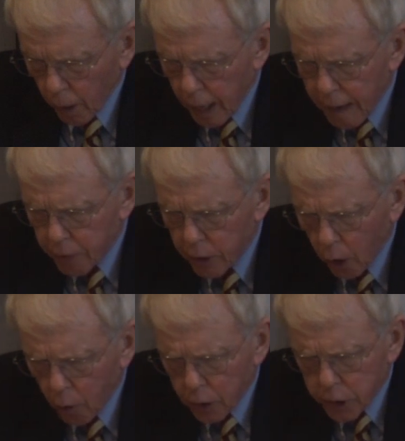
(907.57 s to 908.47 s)
even
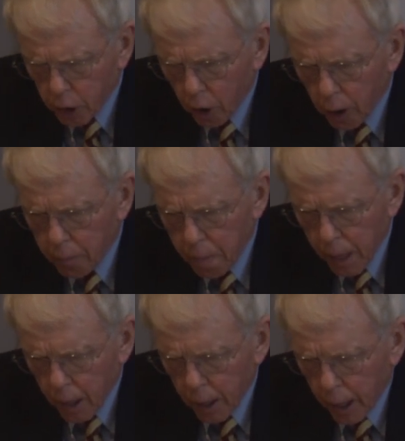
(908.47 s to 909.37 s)
though the term
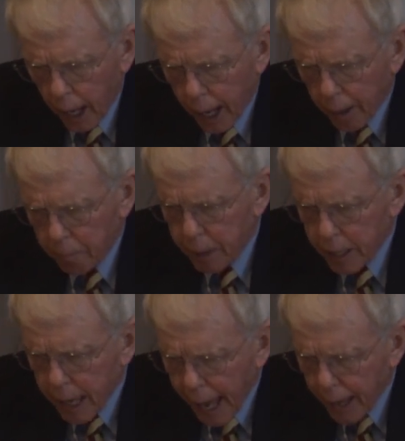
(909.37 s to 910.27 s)
uh,
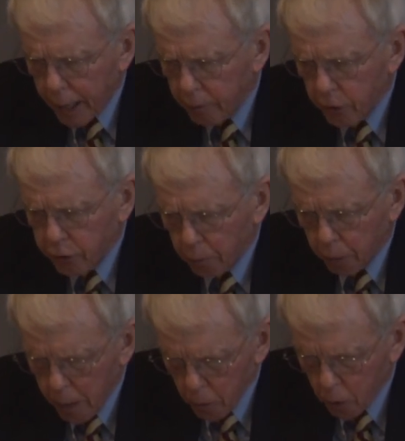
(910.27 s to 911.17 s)
began at the
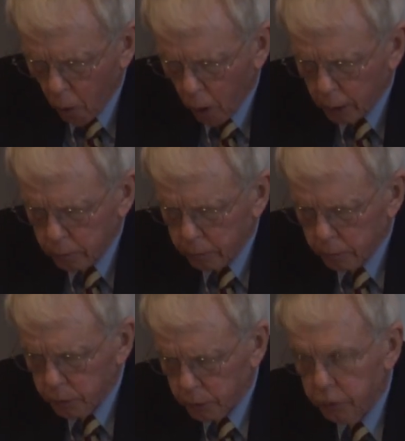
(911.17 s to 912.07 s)
Supreme Court
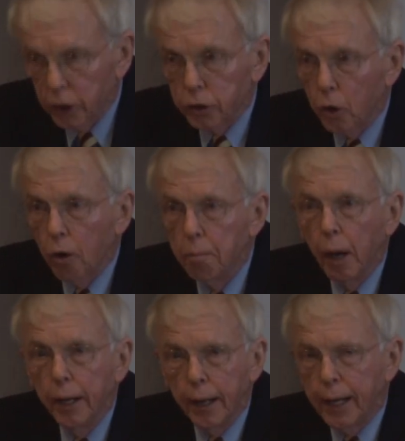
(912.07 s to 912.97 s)
just on
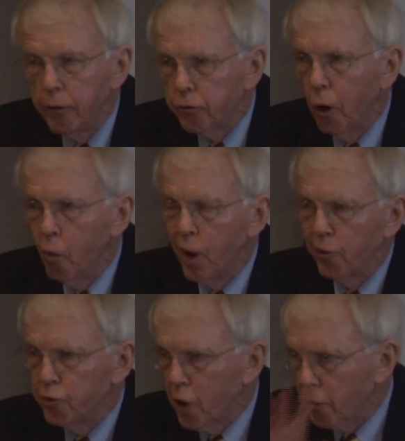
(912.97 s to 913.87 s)
Monday, so
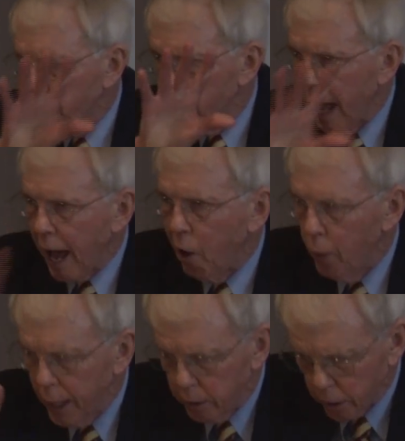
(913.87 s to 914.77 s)
we're just
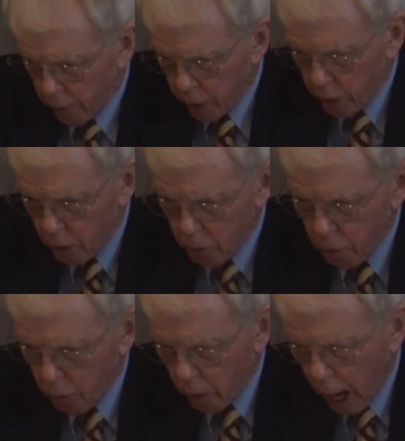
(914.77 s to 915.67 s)
now into the
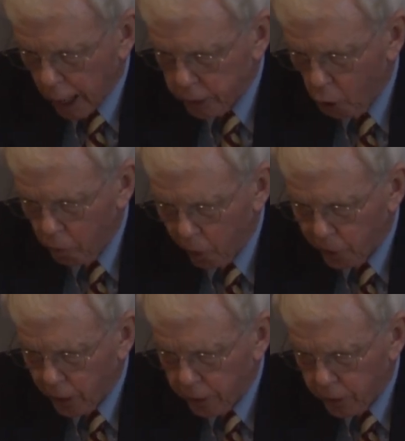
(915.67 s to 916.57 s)
new October
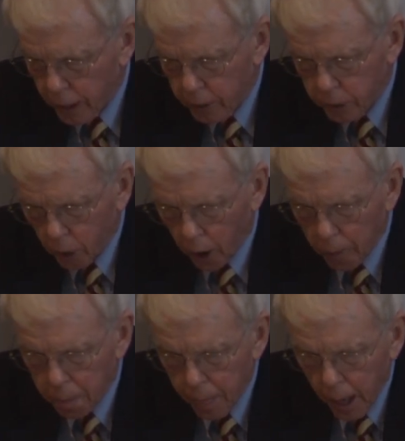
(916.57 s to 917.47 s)
16
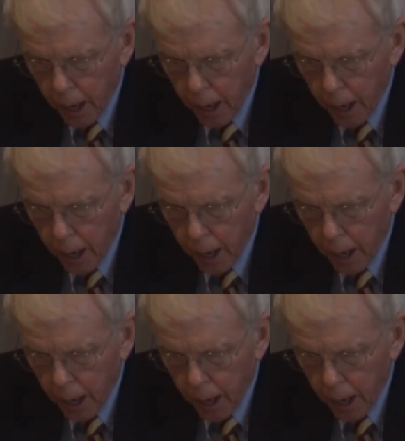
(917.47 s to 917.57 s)
term,